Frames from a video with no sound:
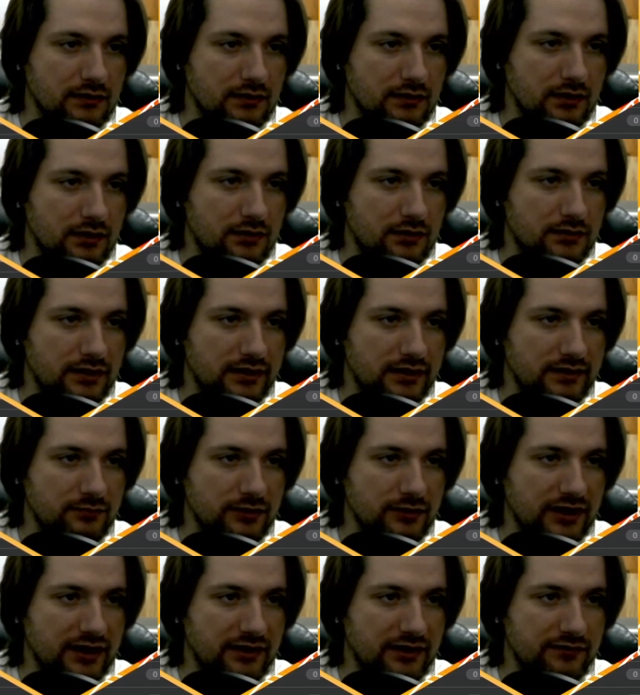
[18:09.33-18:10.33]
All right, we
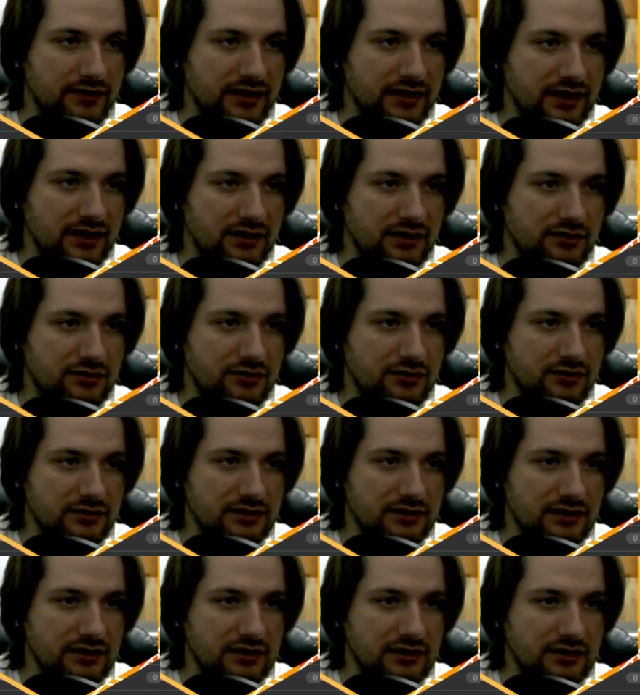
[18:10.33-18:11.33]
have a
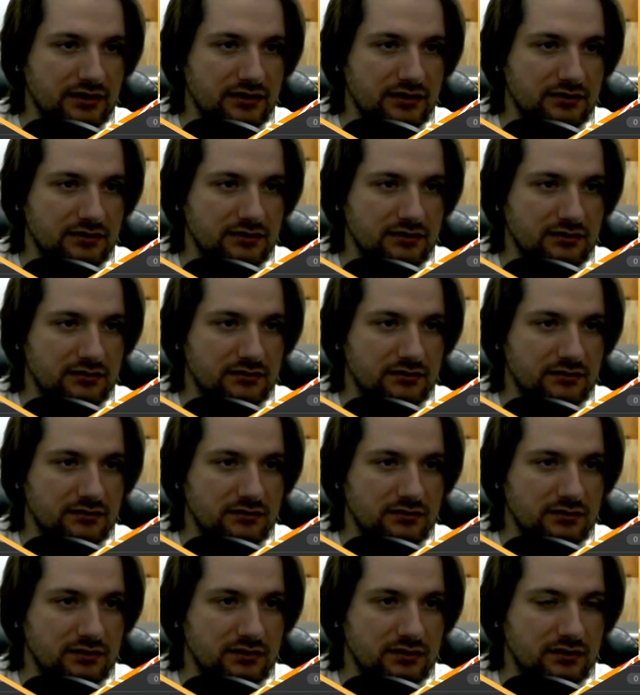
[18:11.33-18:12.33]
cookie
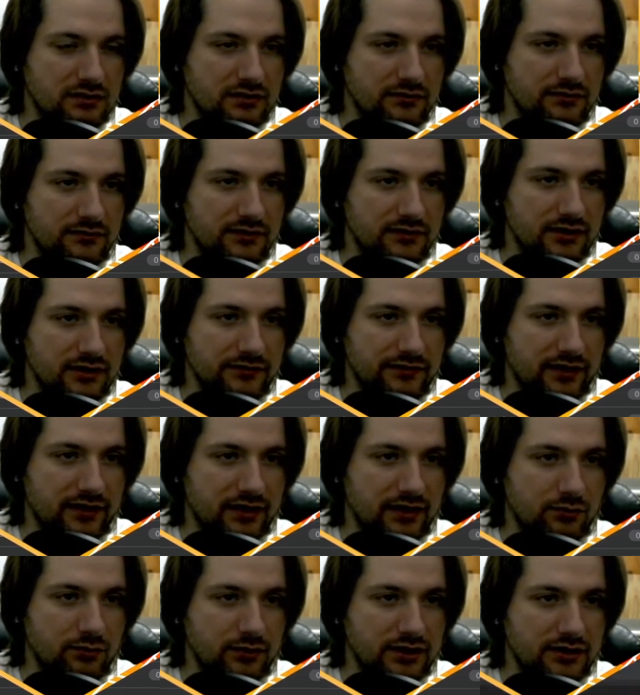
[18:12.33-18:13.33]

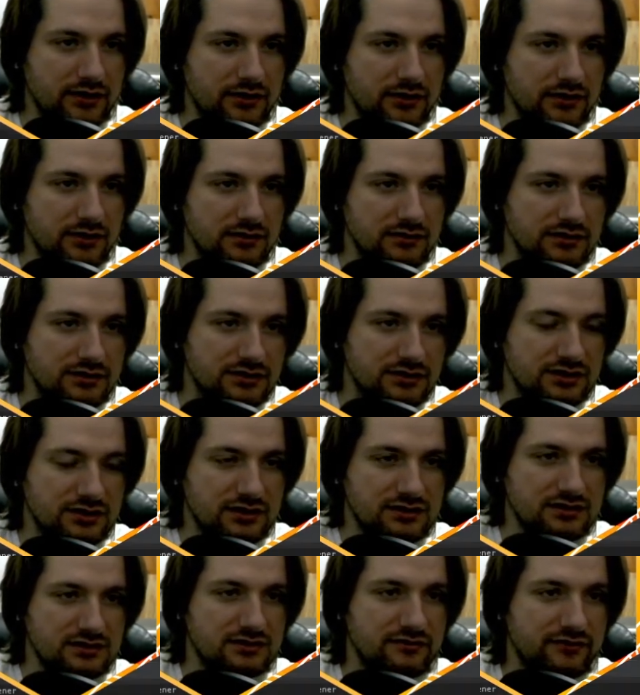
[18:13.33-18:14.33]
verify Wiener. Let's
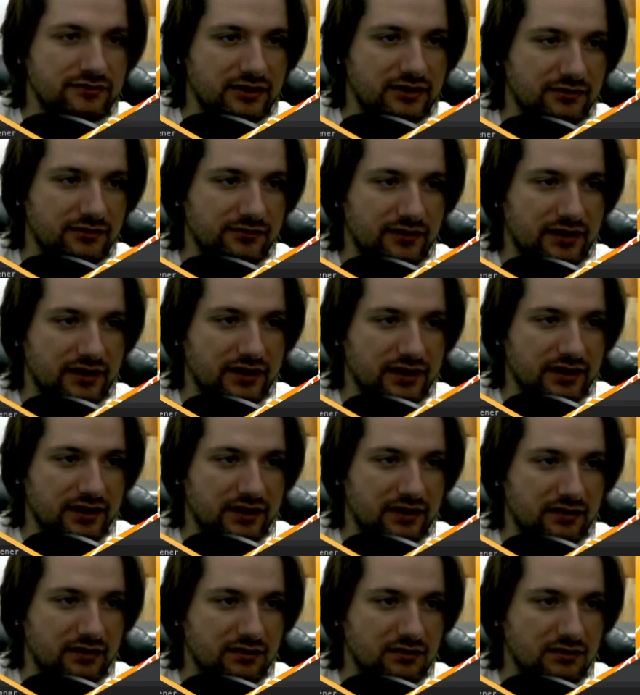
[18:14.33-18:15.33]
change it to
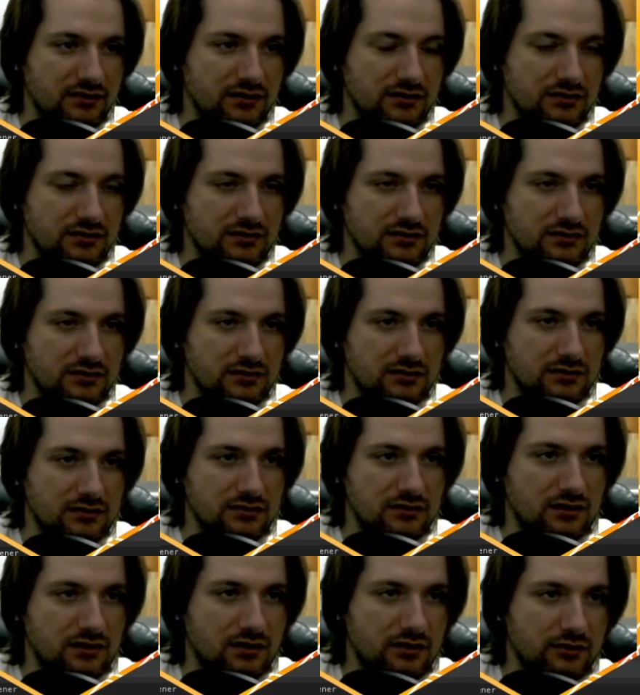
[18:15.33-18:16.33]
verify.
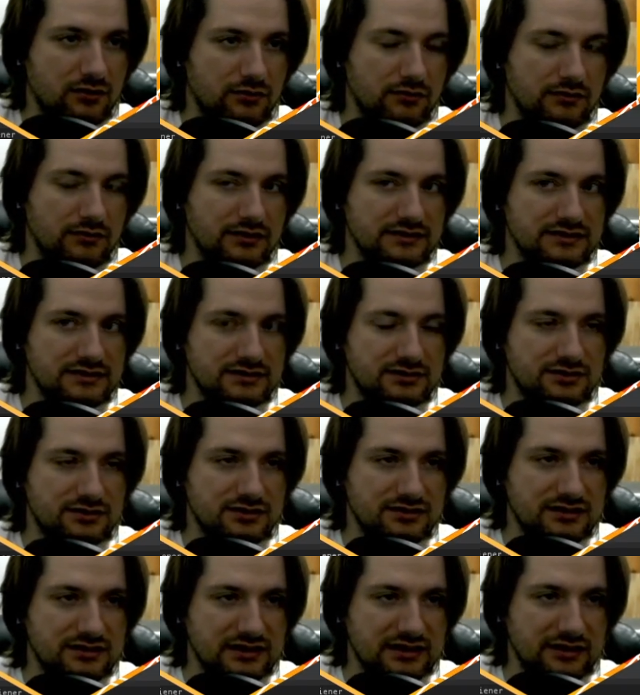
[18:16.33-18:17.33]
Oh, this is
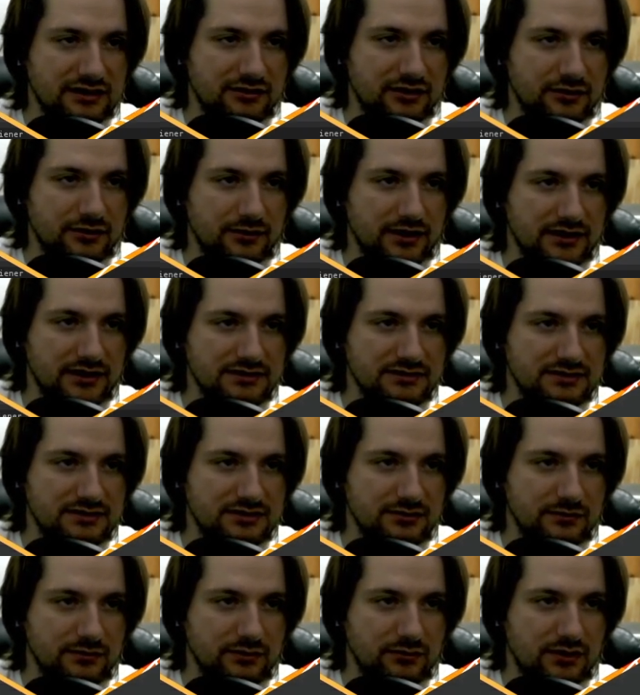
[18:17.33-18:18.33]
just the GET request,
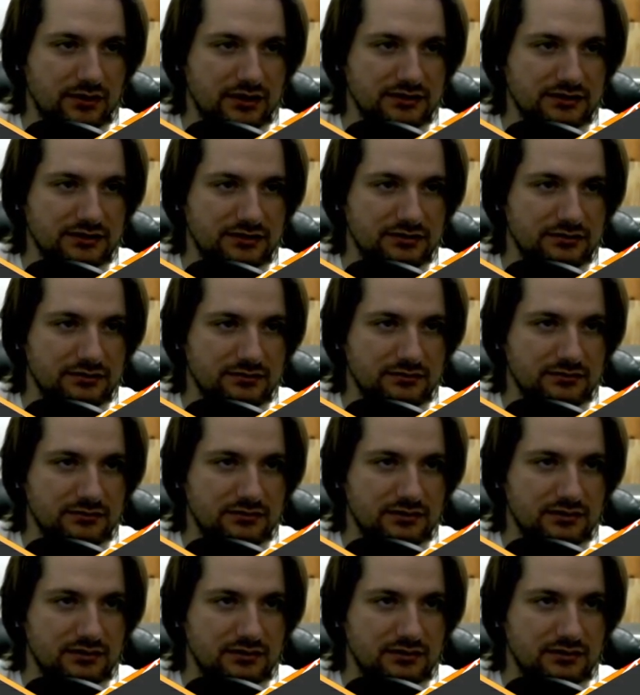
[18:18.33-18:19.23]
so we want to